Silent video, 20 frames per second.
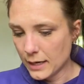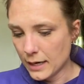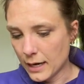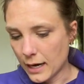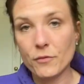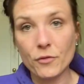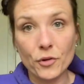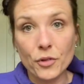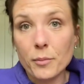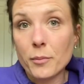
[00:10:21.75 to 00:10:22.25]

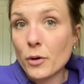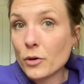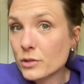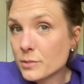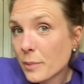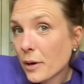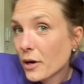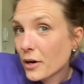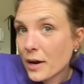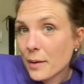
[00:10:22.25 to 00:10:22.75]
For the most
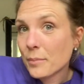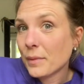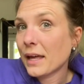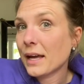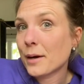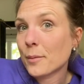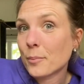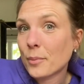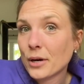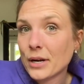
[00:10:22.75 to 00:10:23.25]
part, I'm like
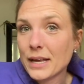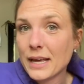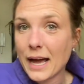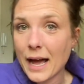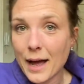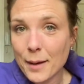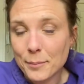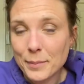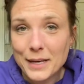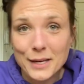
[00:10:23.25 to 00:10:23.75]
a pretty
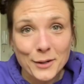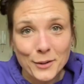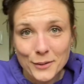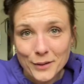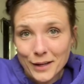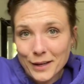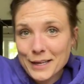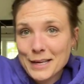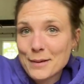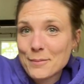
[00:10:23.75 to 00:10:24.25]

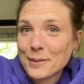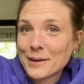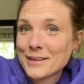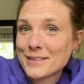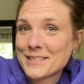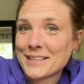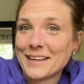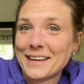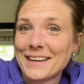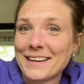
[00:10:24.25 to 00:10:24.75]
happy-go-lucky
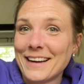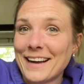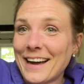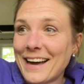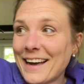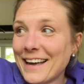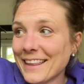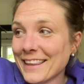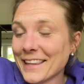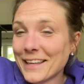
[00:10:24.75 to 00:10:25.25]
person.
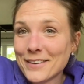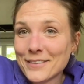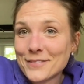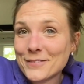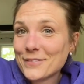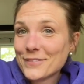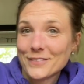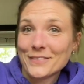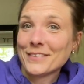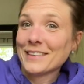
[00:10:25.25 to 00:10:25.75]
I love
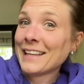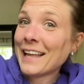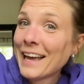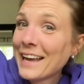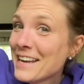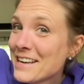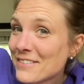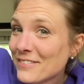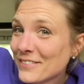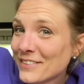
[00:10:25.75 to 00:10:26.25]

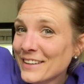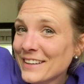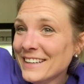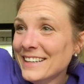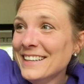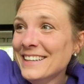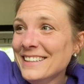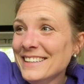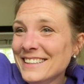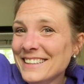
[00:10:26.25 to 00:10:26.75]
life,
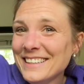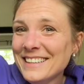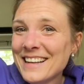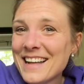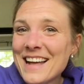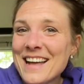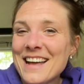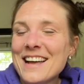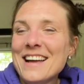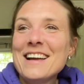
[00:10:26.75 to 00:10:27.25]

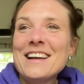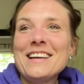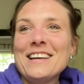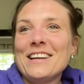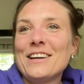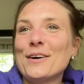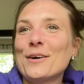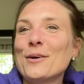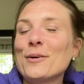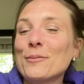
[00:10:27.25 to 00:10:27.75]
you
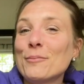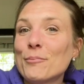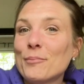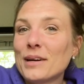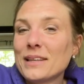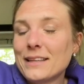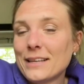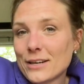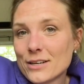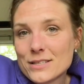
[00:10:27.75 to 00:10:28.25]
know,
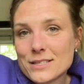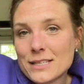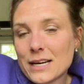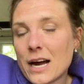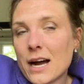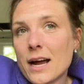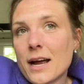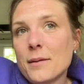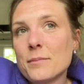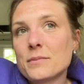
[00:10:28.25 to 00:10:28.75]
but there's
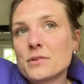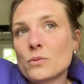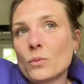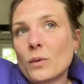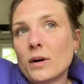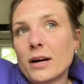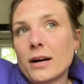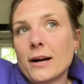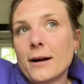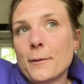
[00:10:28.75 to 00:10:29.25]
times
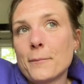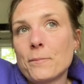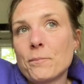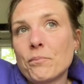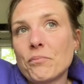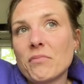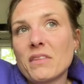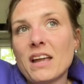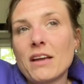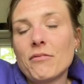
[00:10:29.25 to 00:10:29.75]
where
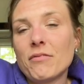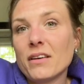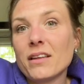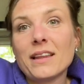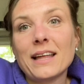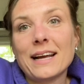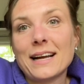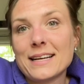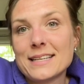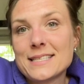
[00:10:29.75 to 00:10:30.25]
I feel
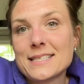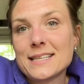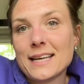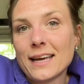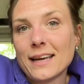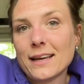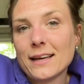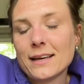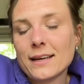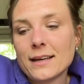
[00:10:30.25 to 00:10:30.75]
like I
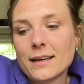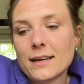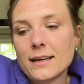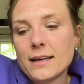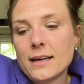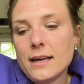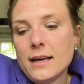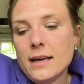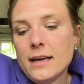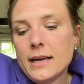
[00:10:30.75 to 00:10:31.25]
sink
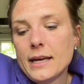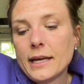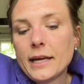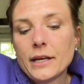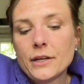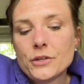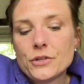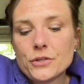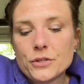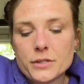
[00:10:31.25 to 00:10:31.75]

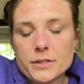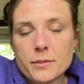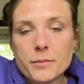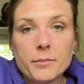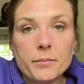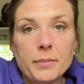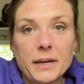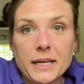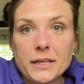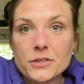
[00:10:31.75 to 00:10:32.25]
into some
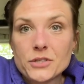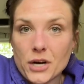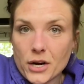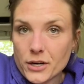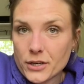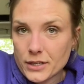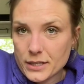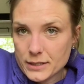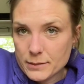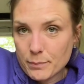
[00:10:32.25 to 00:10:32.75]
big
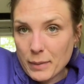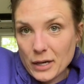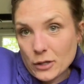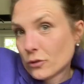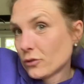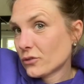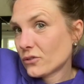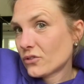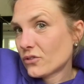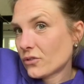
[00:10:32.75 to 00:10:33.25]
darkness
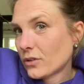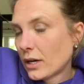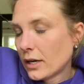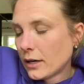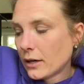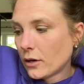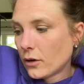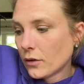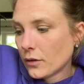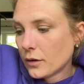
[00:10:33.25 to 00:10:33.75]
puddles, I
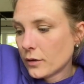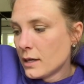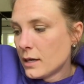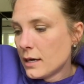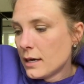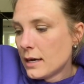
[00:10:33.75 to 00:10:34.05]
call them.